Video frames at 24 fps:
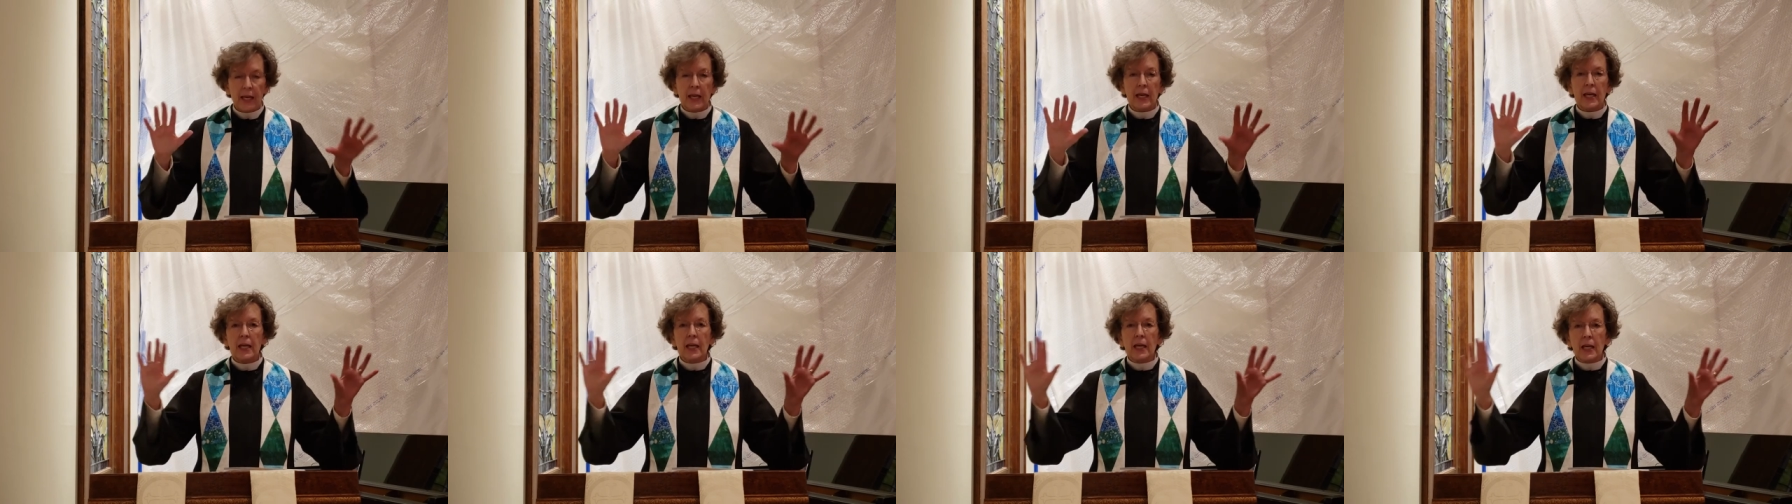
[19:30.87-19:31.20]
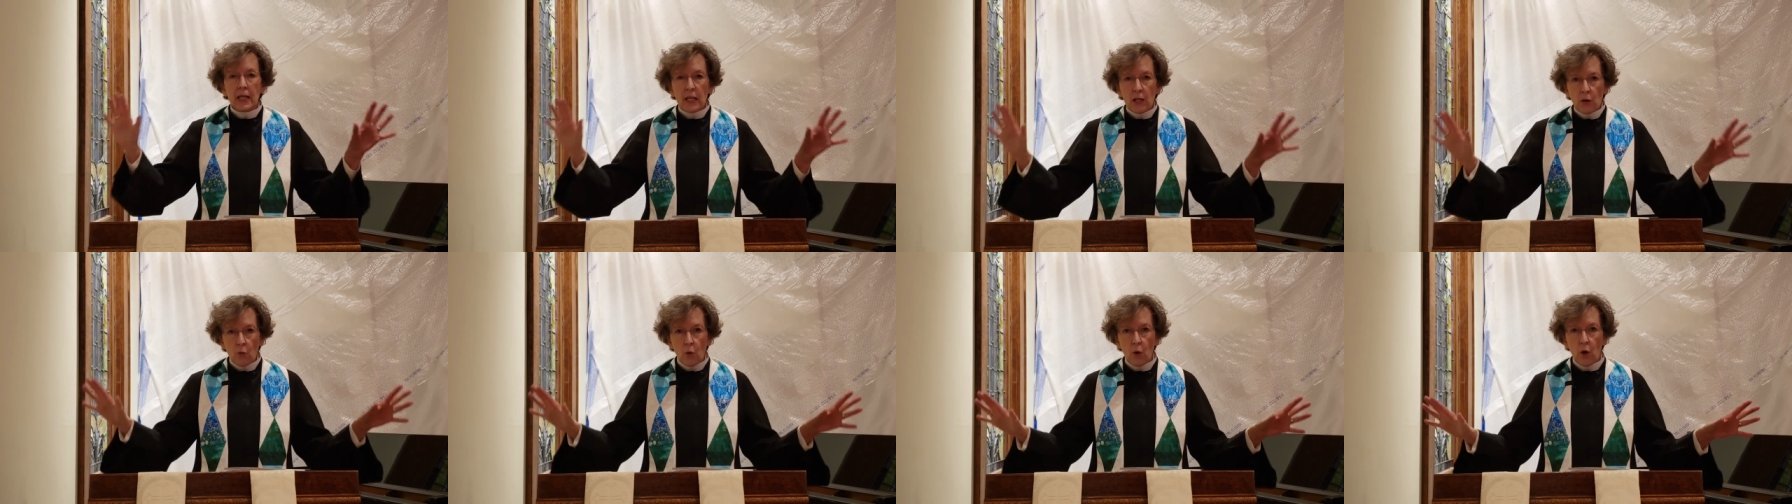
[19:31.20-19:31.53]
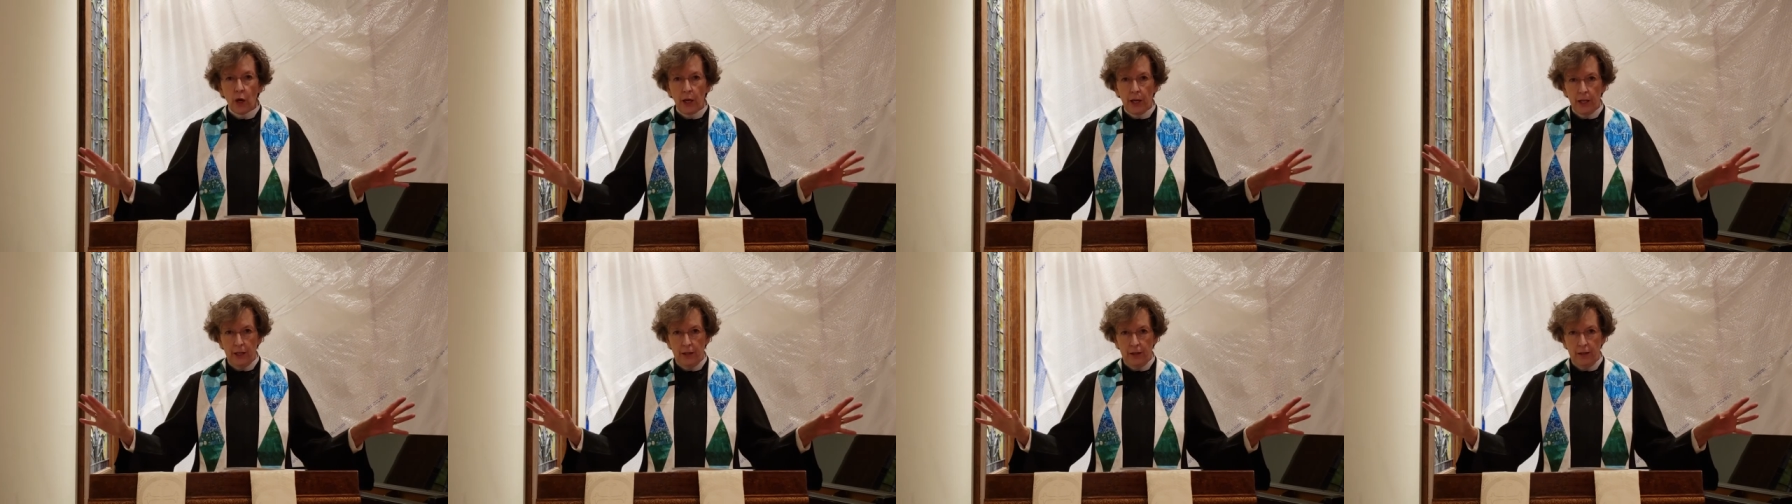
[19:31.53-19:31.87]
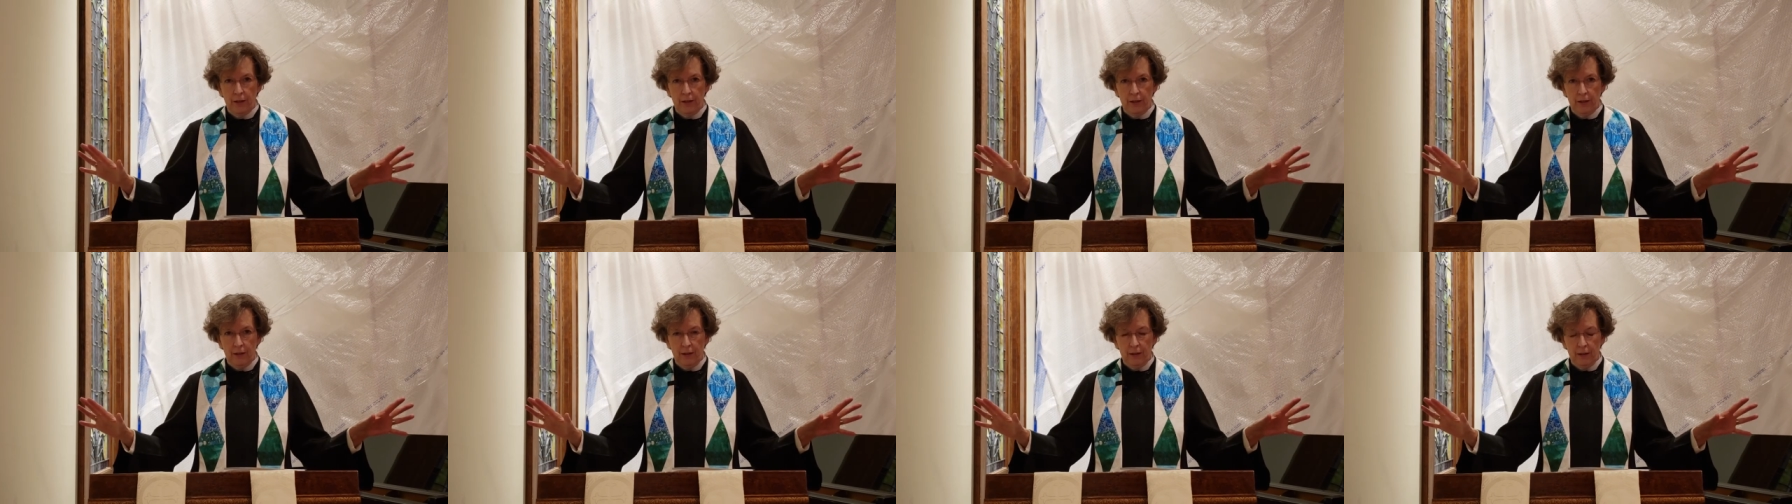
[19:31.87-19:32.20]
anyone
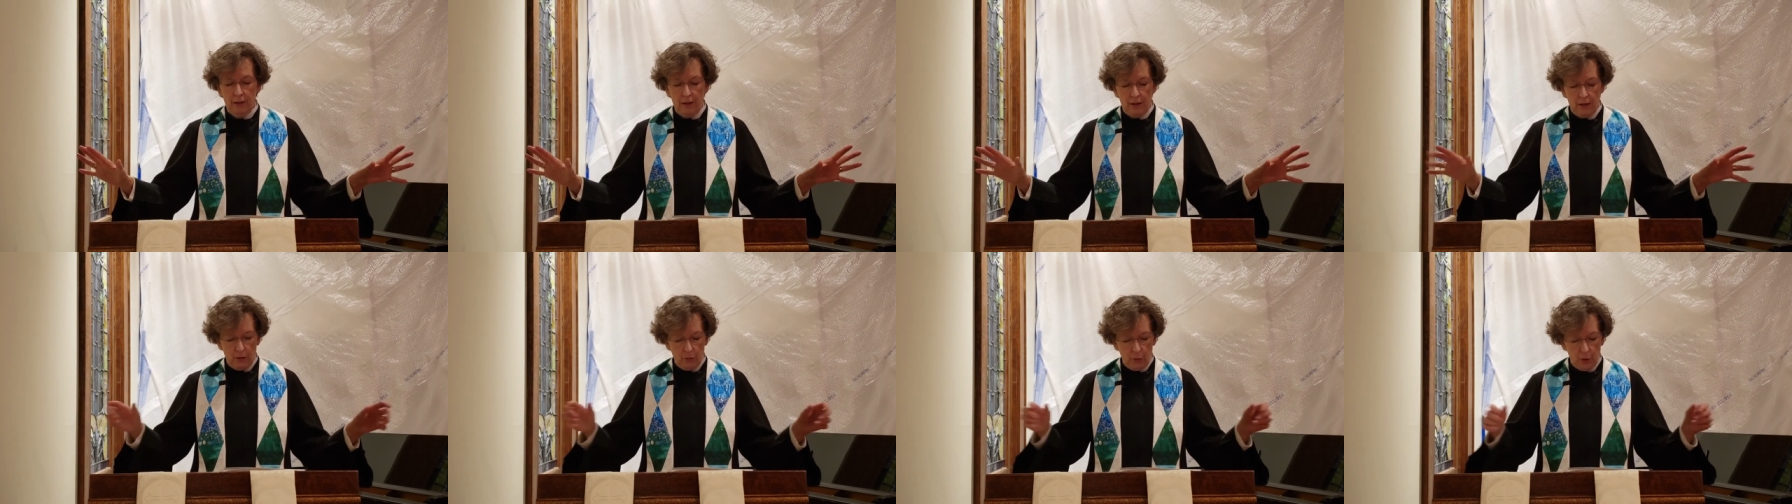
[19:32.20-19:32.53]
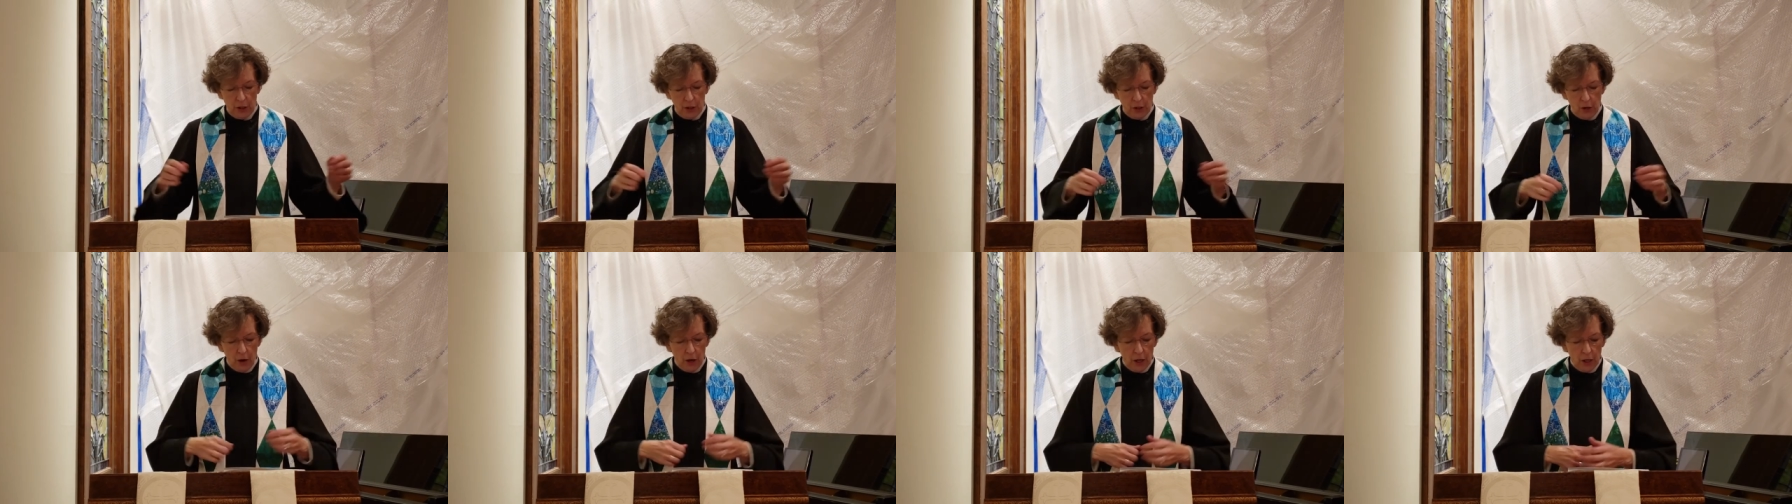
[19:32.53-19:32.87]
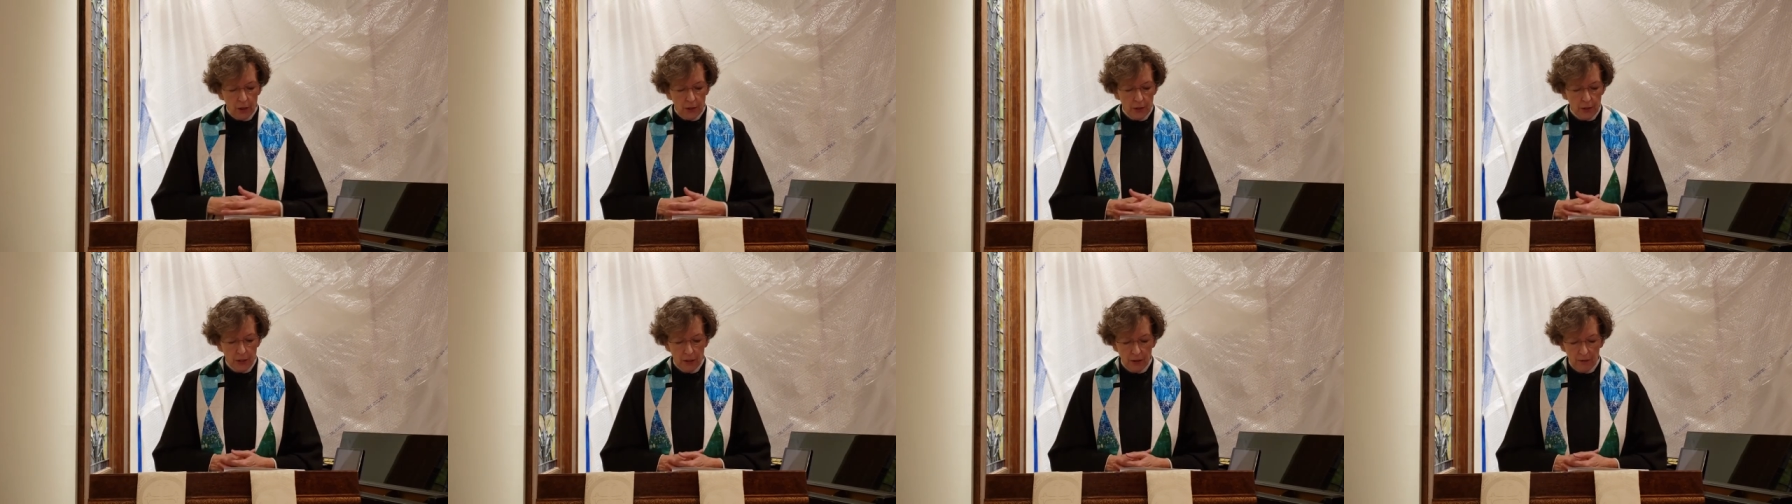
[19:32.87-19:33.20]
regardless